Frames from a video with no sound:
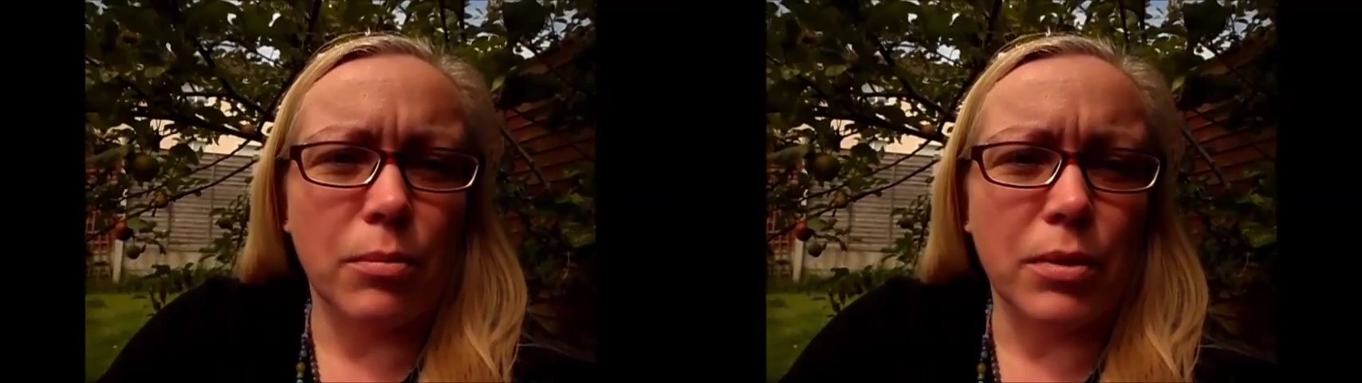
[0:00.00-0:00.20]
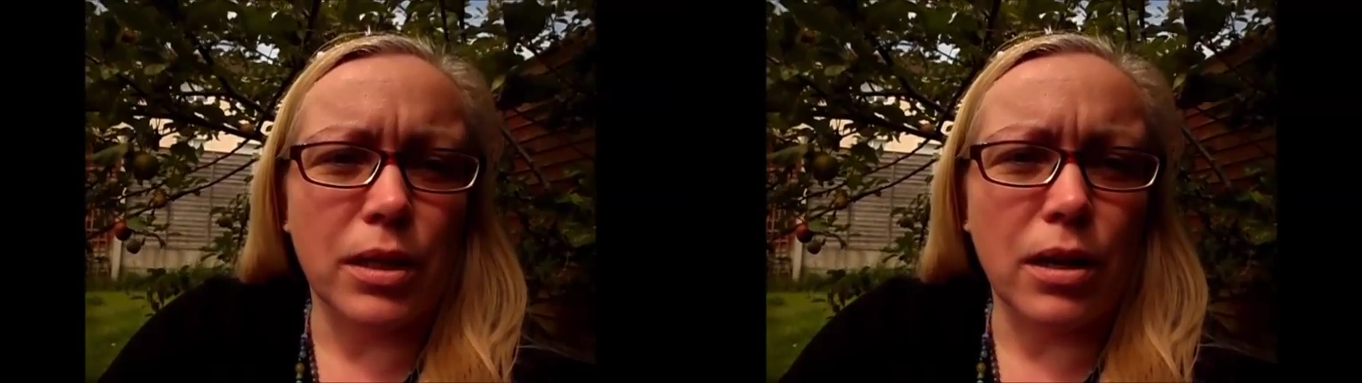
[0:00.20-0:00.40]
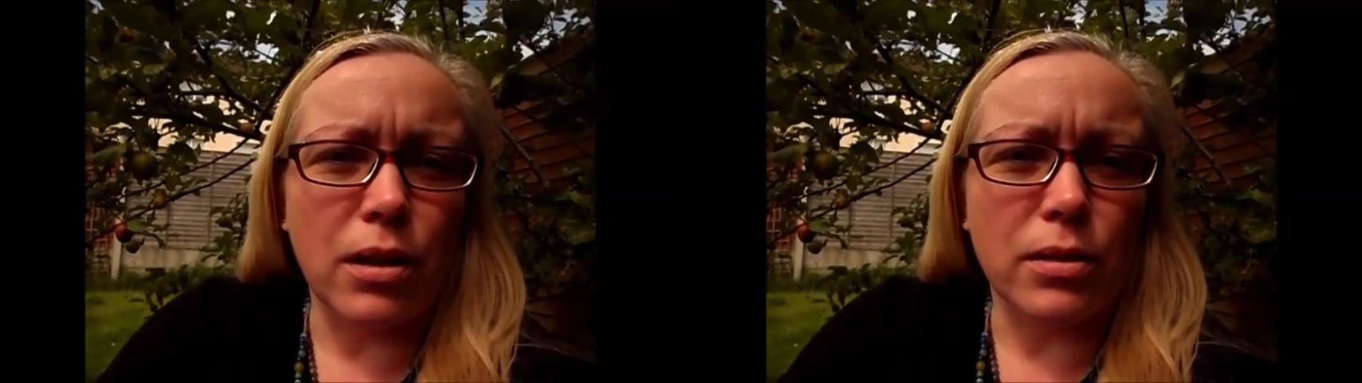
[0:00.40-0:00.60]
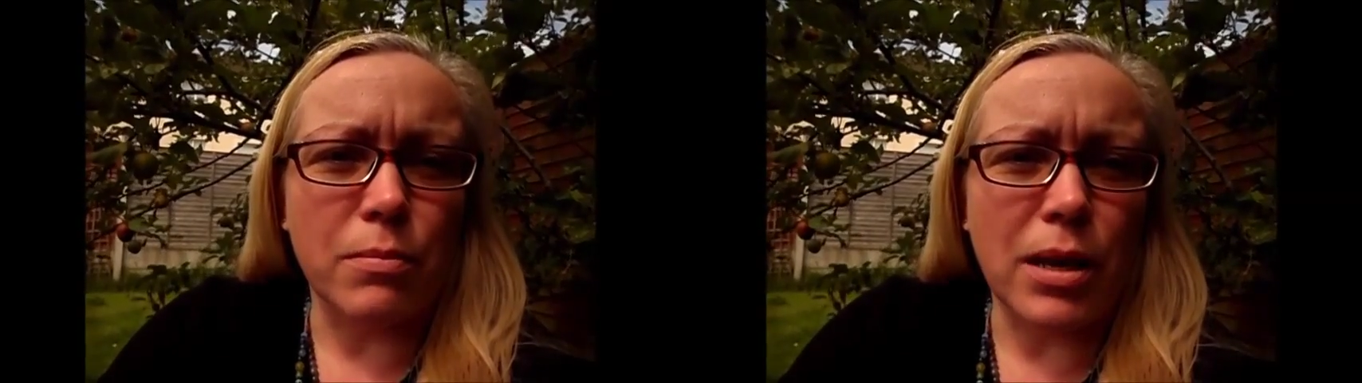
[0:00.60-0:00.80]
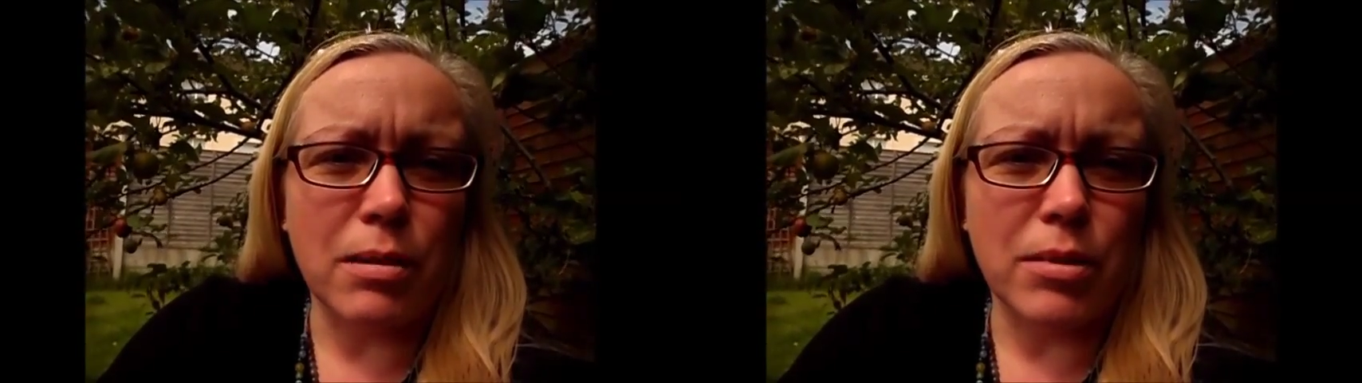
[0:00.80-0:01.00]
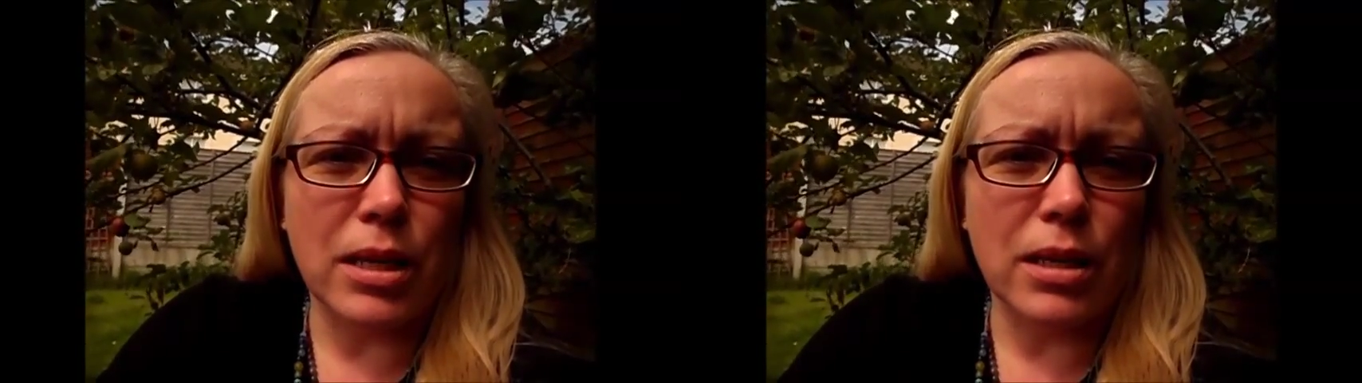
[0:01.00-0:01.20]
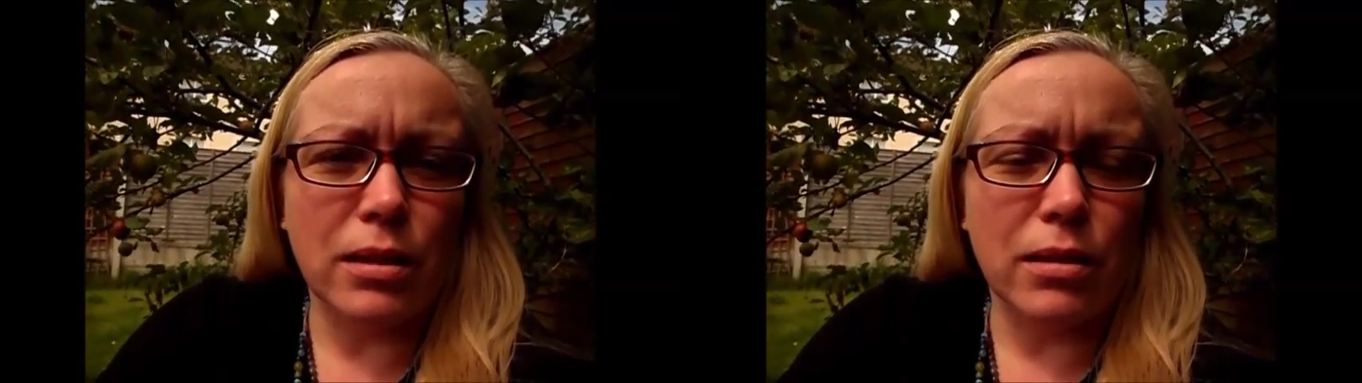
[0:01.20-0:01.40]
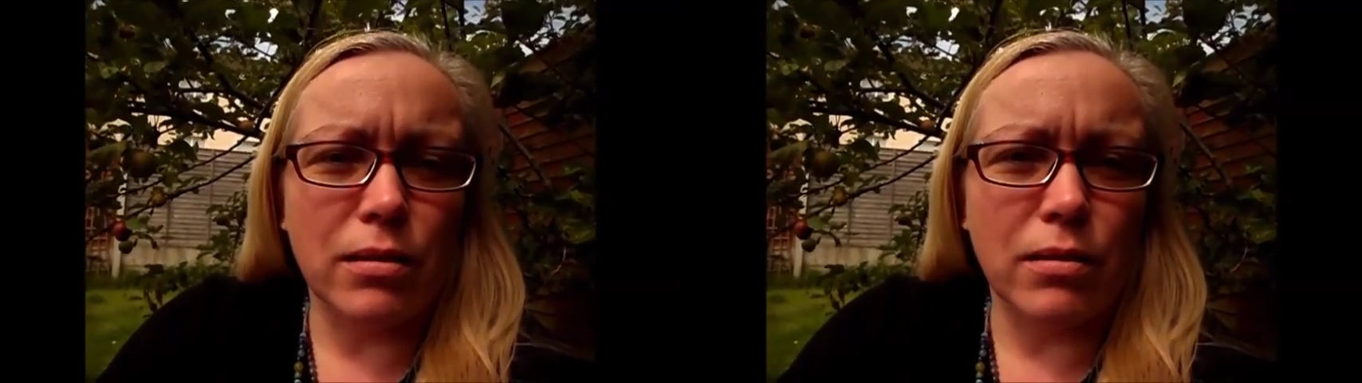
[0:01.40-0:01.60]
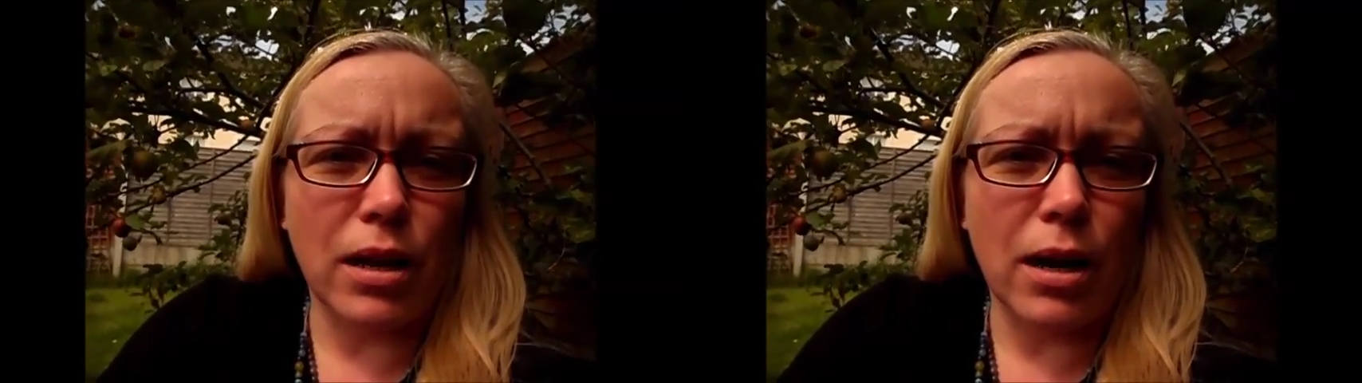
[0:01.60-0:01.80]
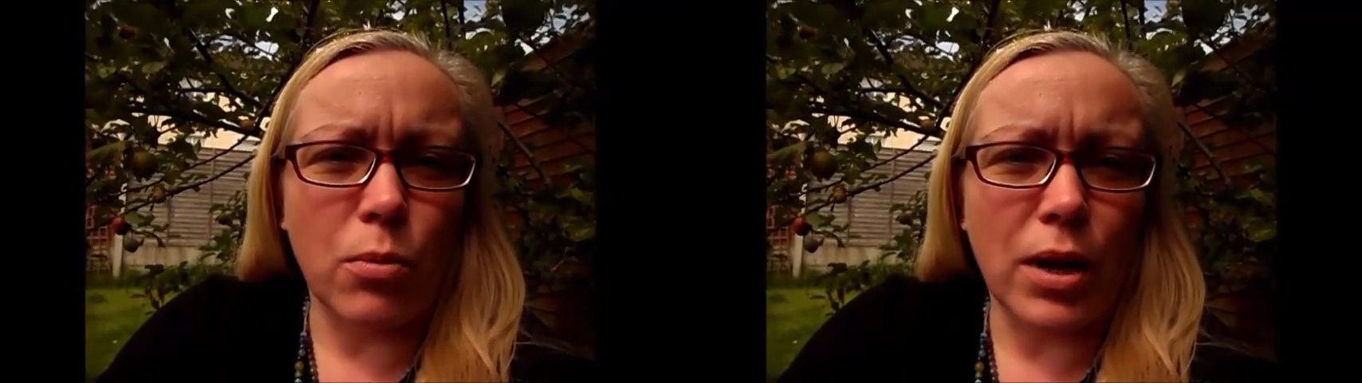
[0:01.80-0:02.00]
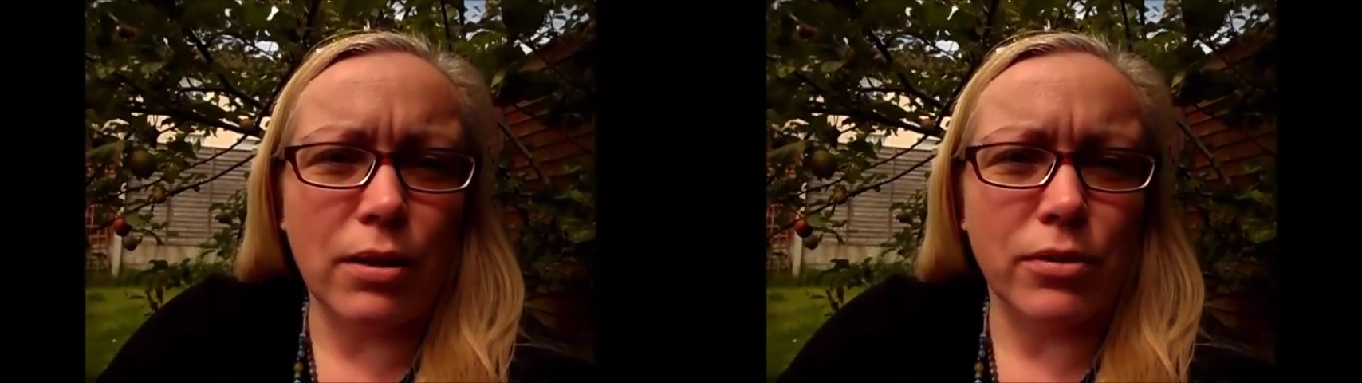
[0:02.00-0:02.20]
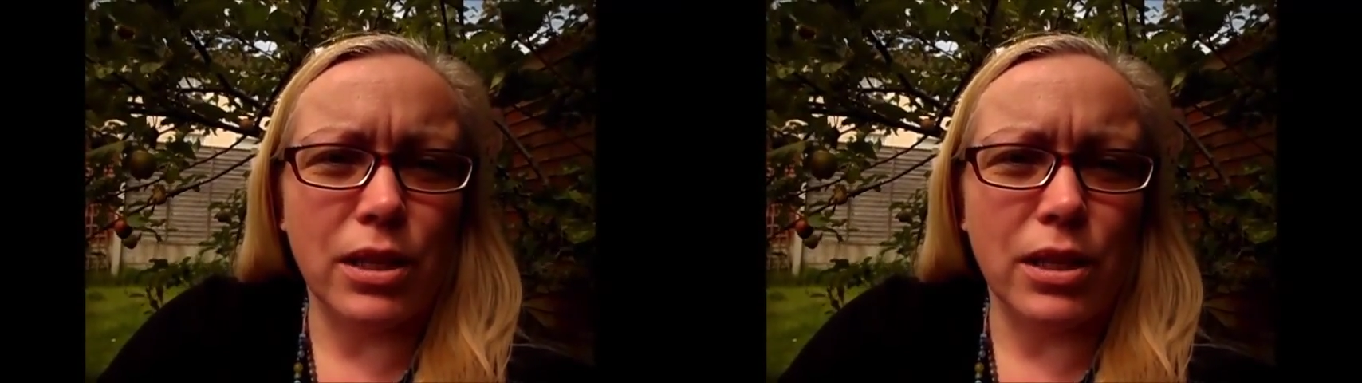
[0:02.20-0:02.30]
because maybe their way of